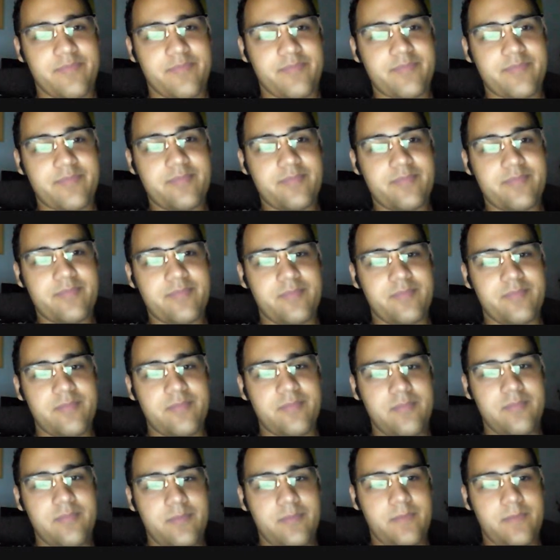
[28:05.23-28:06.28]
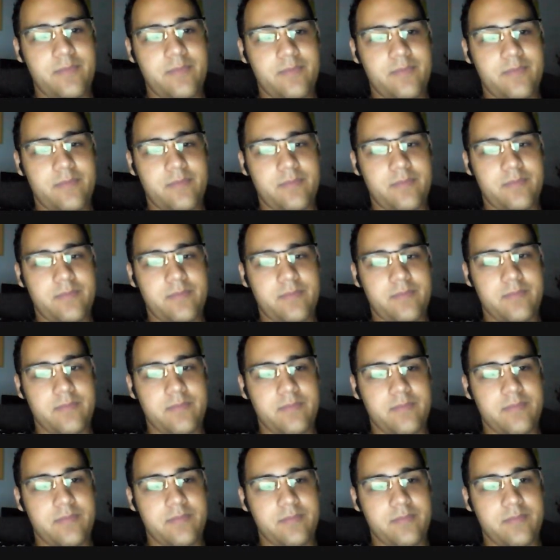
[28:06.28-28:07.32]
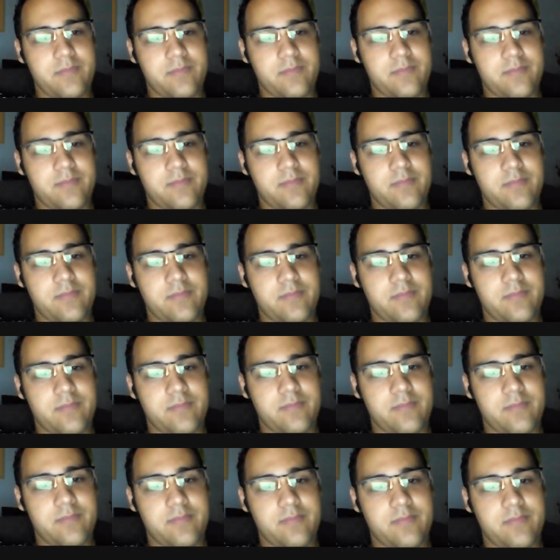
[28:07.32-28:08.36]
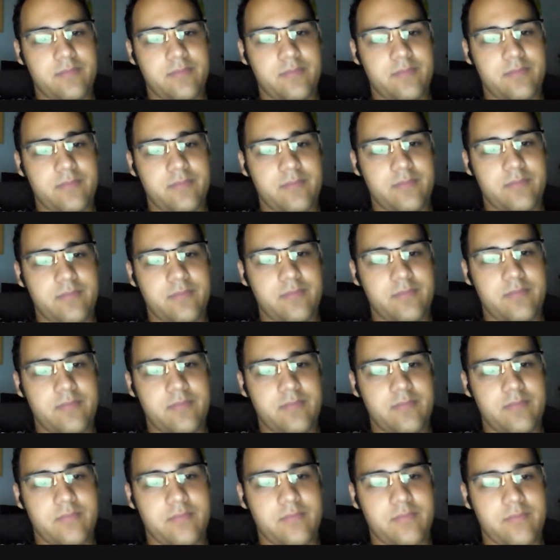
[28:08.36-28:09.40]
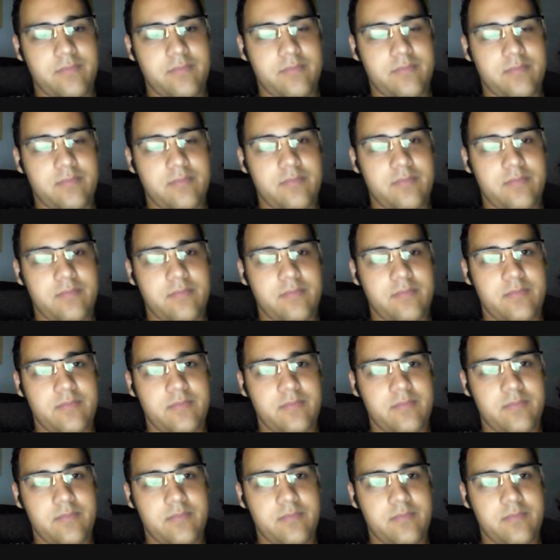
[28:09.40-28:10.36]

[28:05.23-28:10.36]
The person shown says nothing.